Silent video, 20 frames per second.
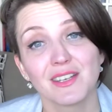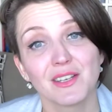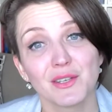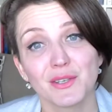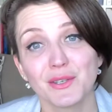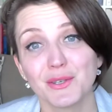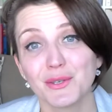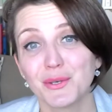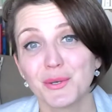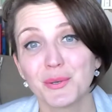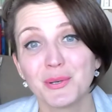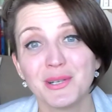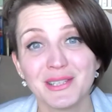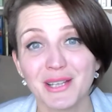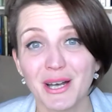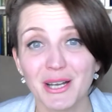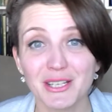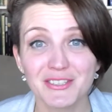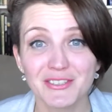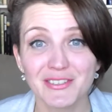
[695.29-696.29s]
you will
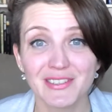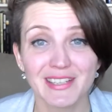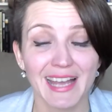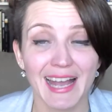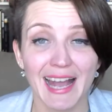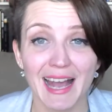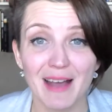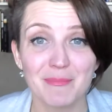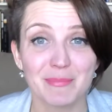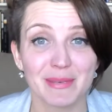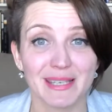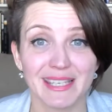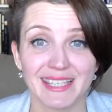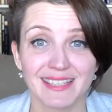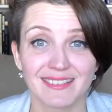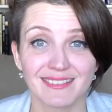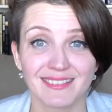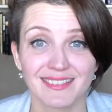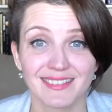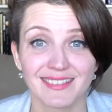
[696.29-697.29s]
not feel happy.
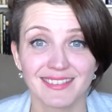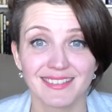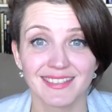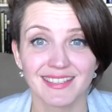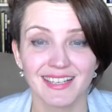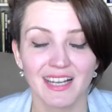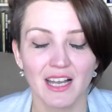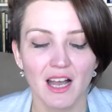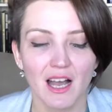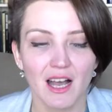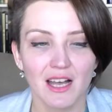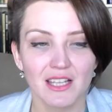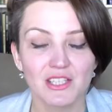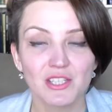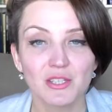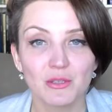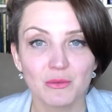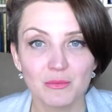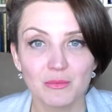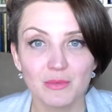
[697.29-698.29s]

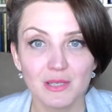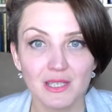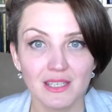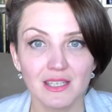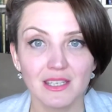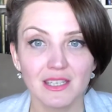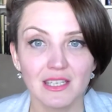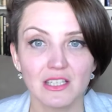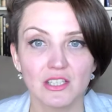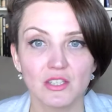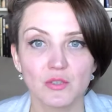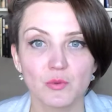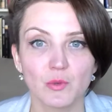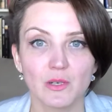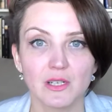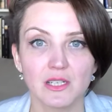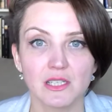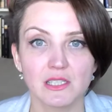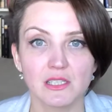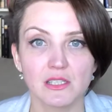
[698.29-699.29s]
To me, it
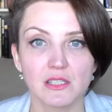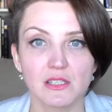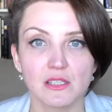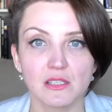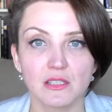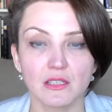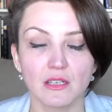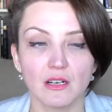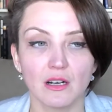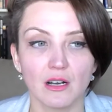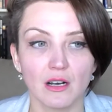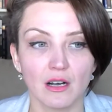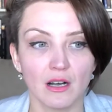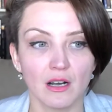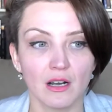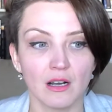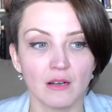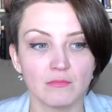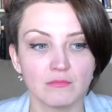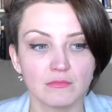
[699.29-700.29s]
was,
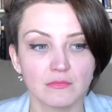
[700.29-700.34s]
I